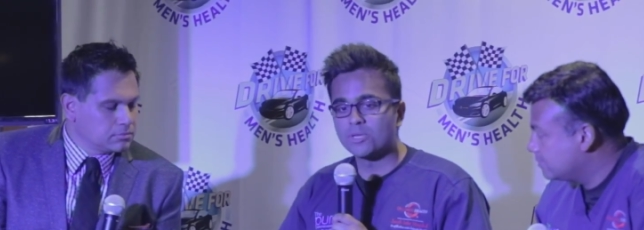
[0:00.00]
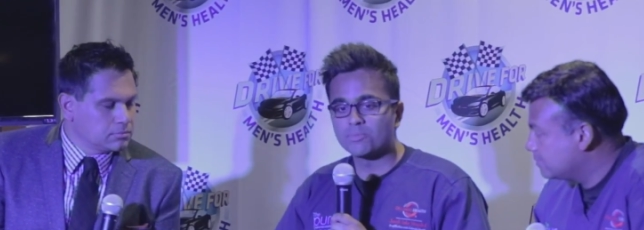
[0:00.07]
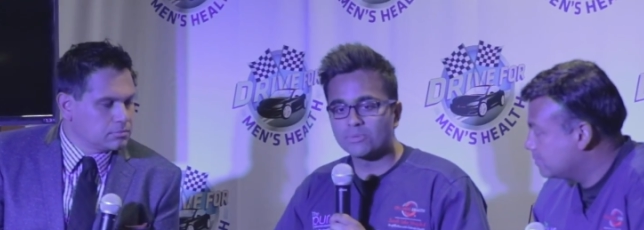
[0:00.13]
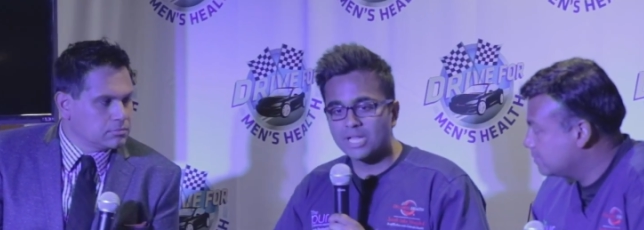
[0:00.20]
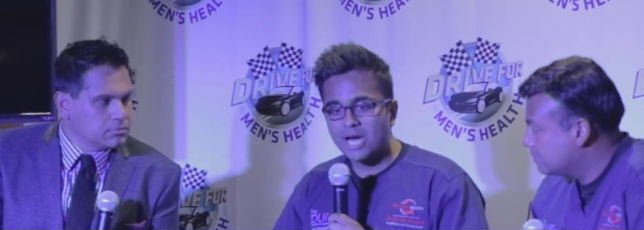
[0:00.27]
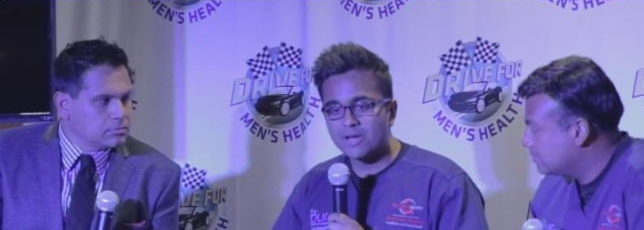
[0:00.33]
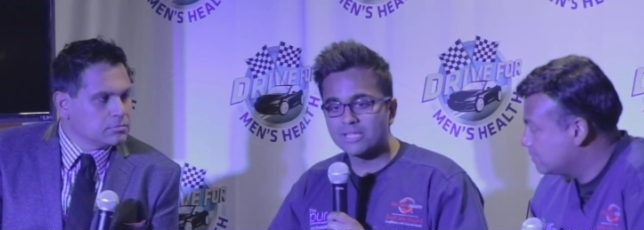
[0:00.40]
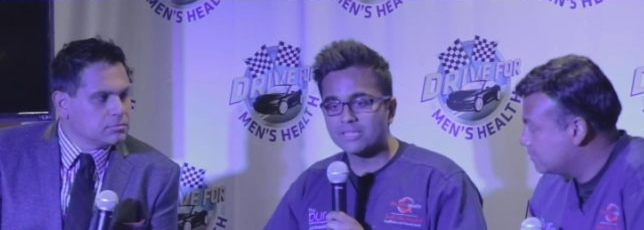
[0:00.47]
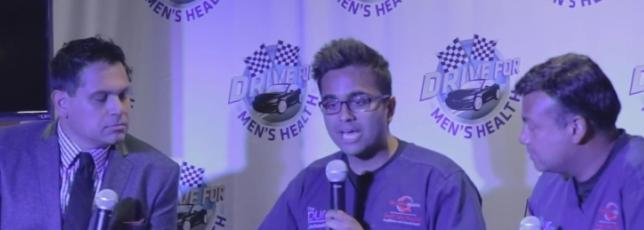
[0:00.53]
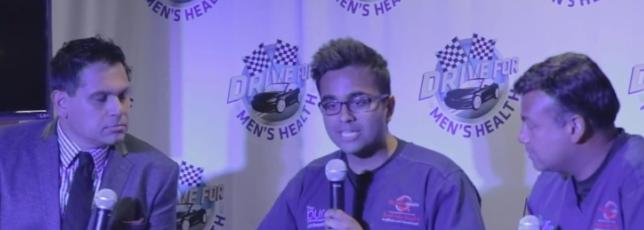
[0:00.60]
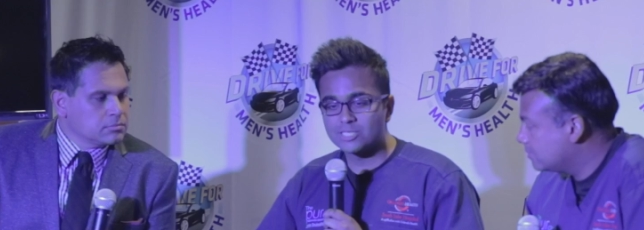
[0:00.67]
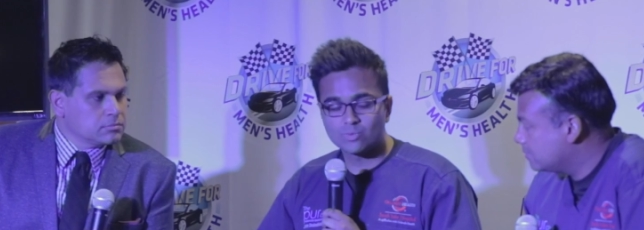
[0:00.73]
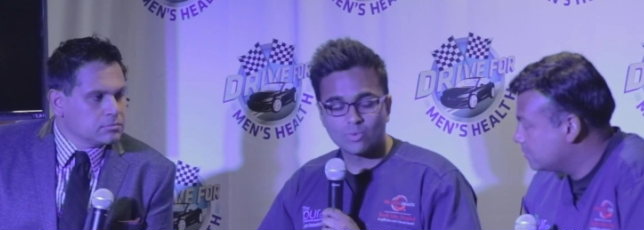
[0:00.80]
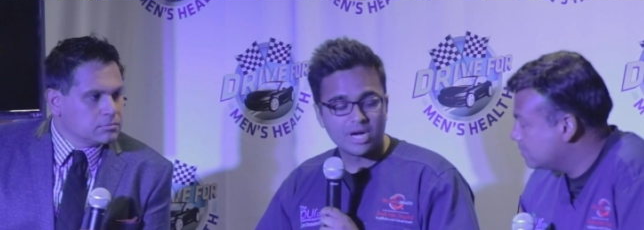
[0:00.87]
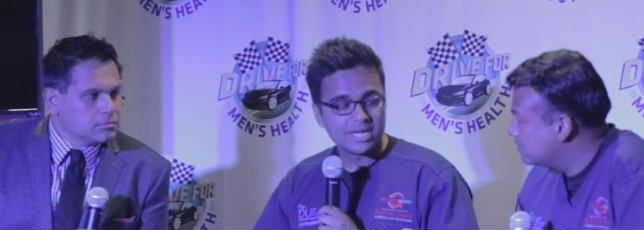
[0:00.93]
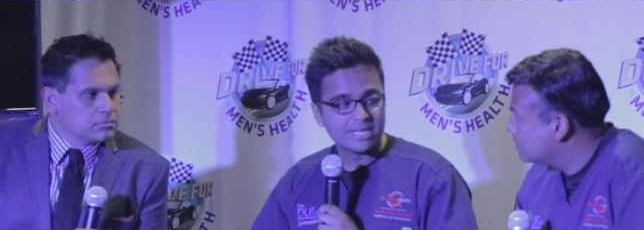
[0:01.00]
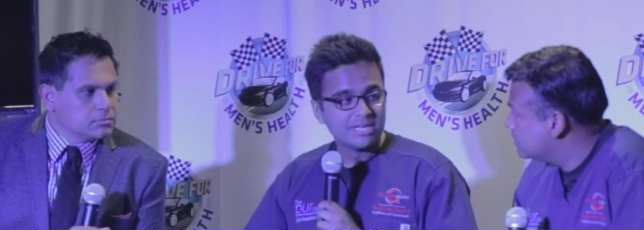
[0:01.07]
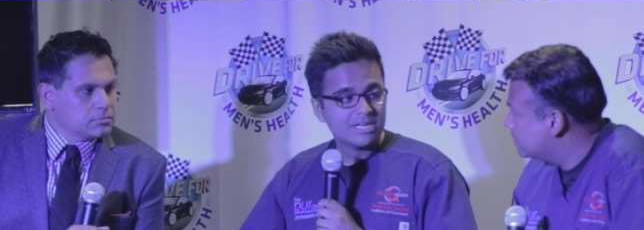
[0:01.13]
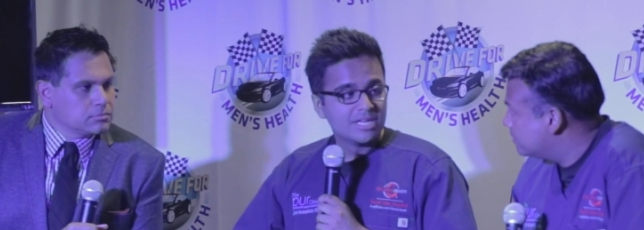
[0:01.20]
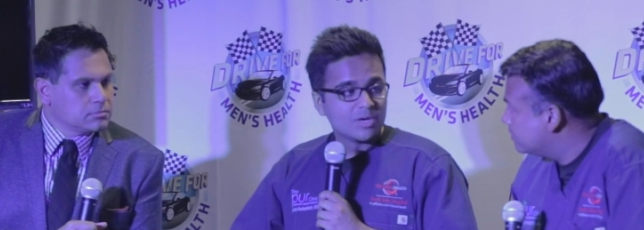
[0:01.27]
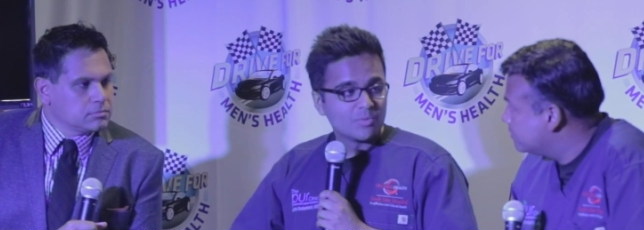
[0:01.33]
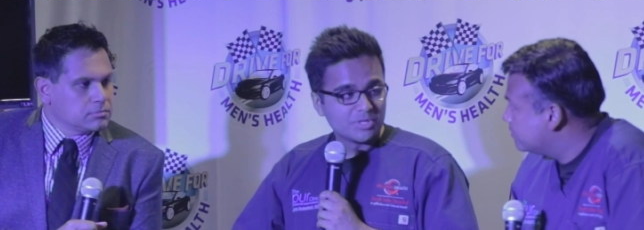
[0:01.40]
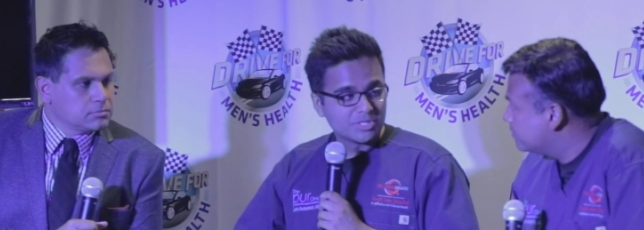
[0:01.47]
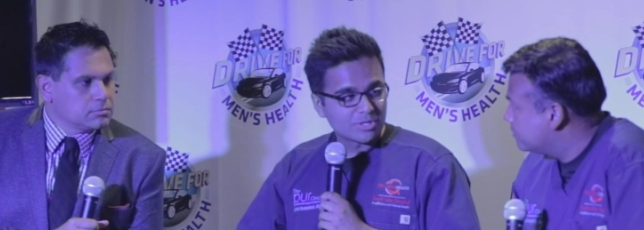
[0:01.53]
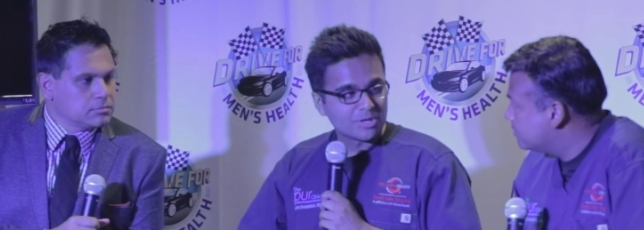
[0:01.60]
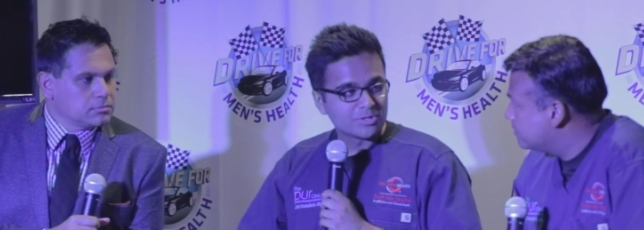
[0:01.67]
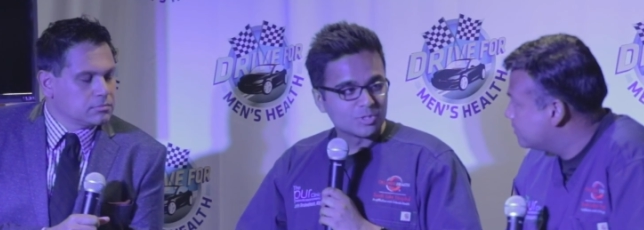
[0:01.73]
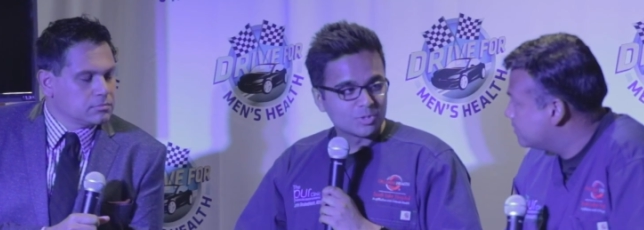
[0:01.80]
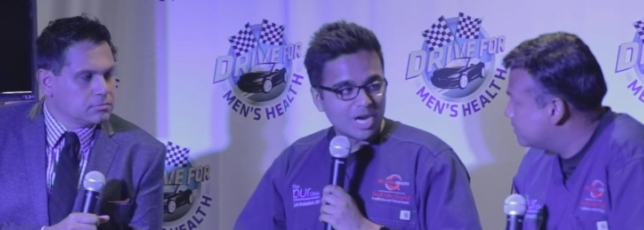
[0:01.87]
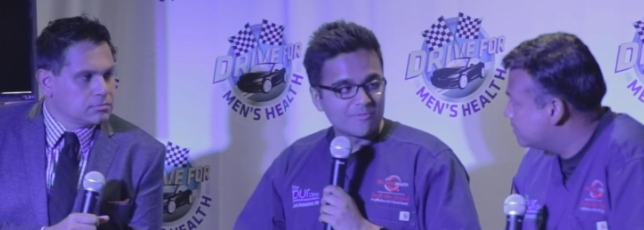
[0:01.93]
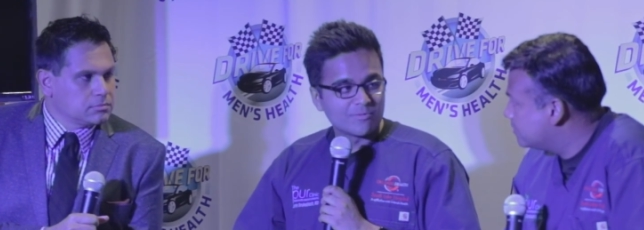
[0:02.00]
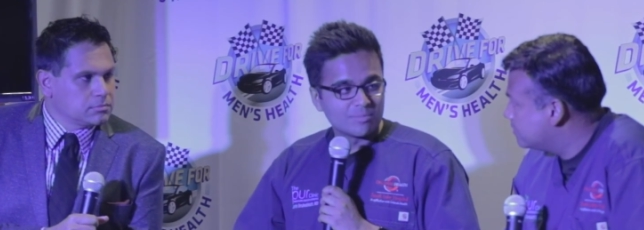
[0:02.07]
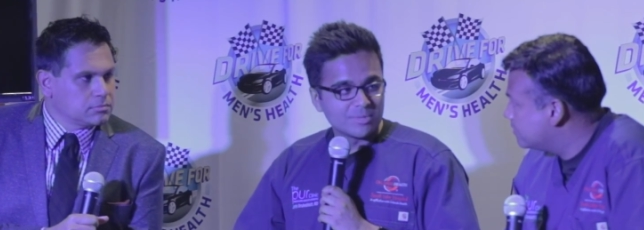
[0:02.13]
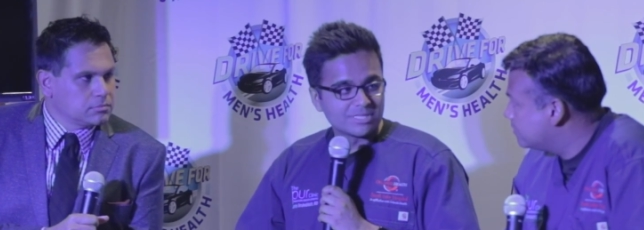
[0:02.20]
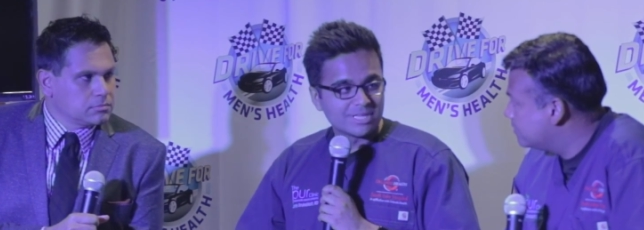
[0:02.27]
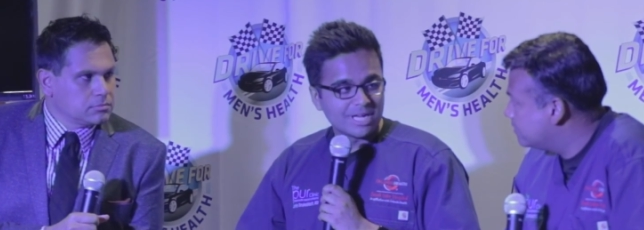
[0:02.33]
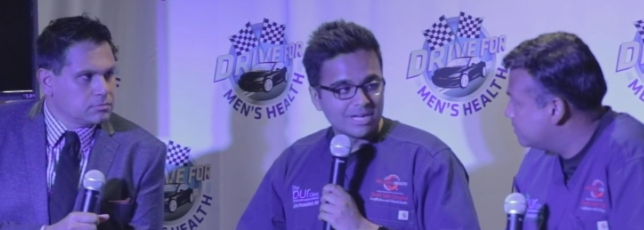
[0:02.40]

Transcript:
Speaker 1: people out. And that's why we started the Drive for Men's